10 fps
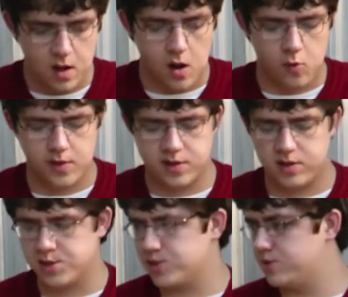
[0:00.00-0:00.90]
Oh, we can
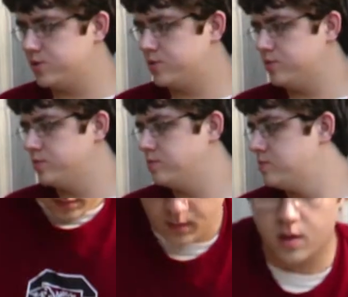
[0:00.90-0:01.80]
also do
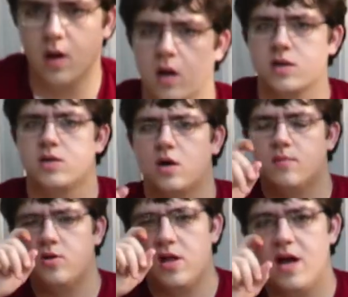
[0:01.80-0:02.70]

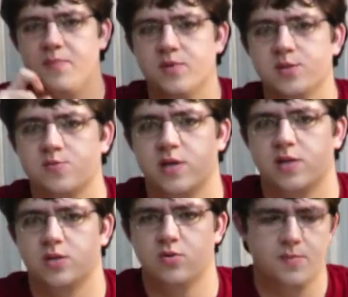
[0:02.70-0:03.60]
caramel apples. We
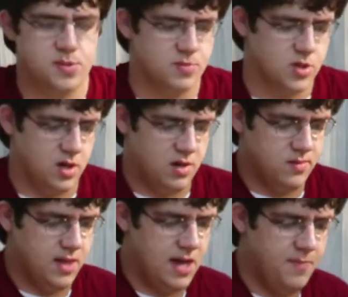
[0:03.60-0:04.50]
can do up some
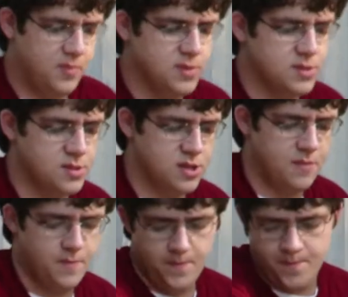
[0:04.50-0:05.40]
caramel apples or
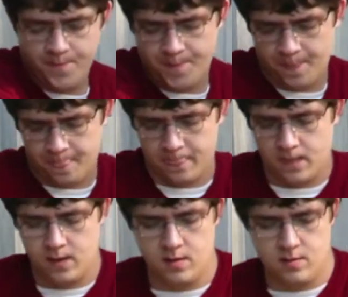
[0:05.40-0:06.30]
something.
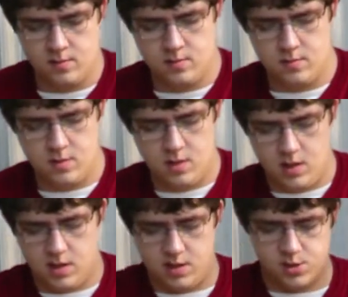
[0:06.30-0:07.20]

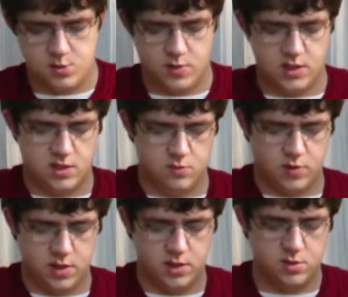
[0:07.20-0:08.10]
So
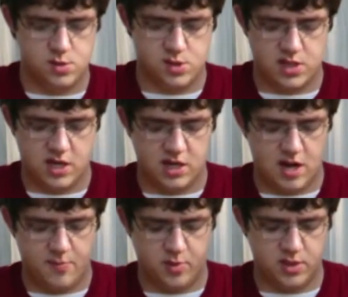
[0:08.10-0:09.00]
what you do is you take an
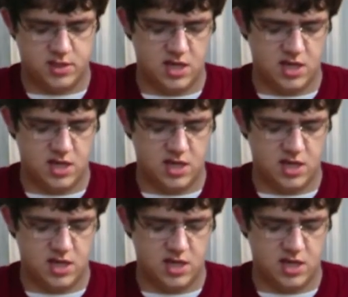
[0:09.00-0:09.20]
apple, you